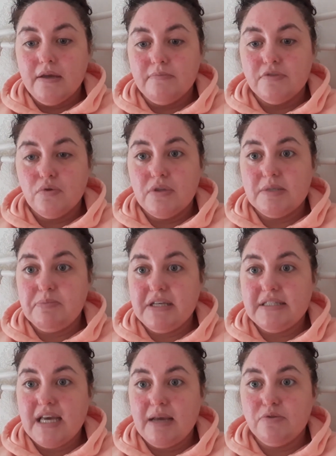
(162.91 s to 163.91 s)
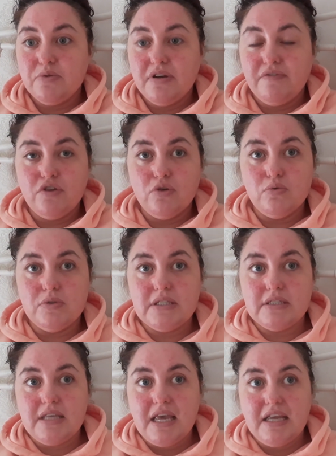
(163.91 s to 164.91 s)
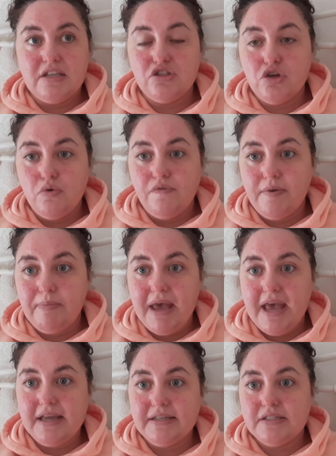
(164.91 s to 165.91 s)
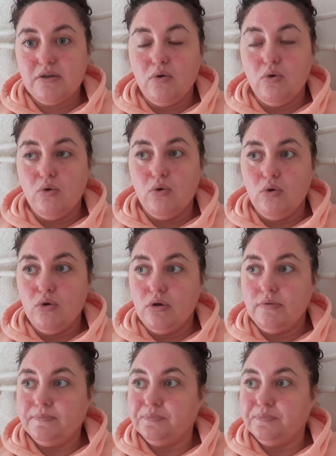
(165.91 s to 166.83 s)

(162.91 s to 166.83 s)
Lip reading: So there's been times where I've used, say, Dovabet, or